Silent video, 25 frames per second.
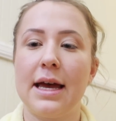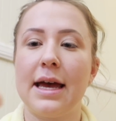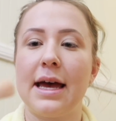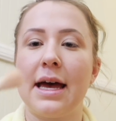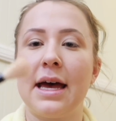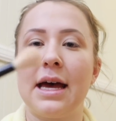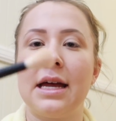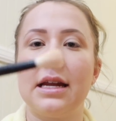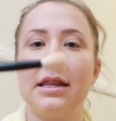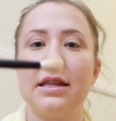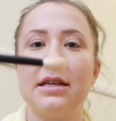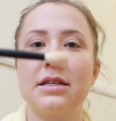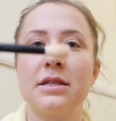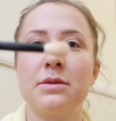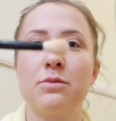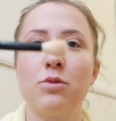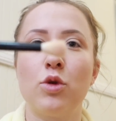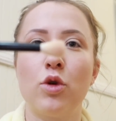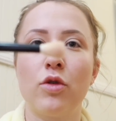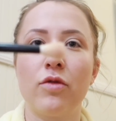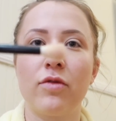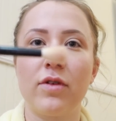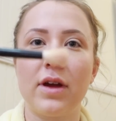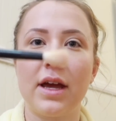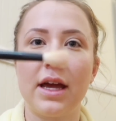and this
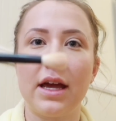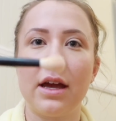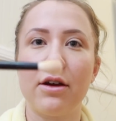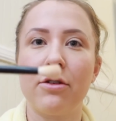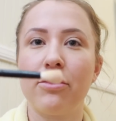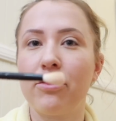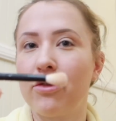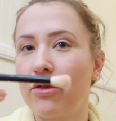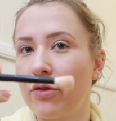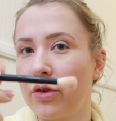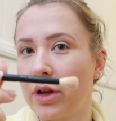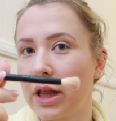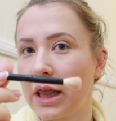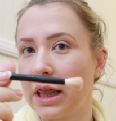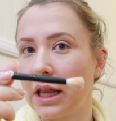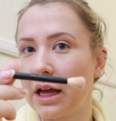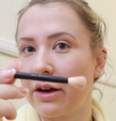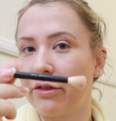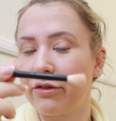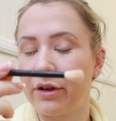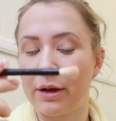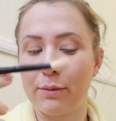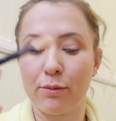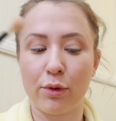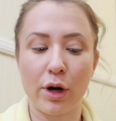Morphe
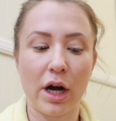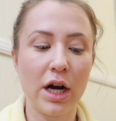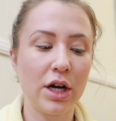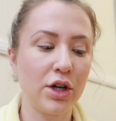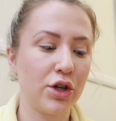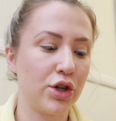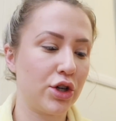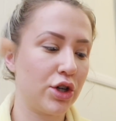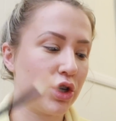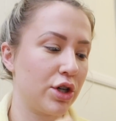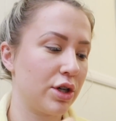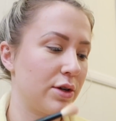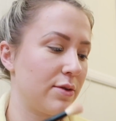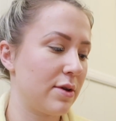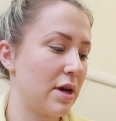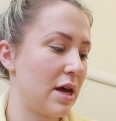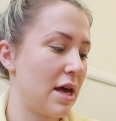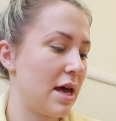fluffy brush.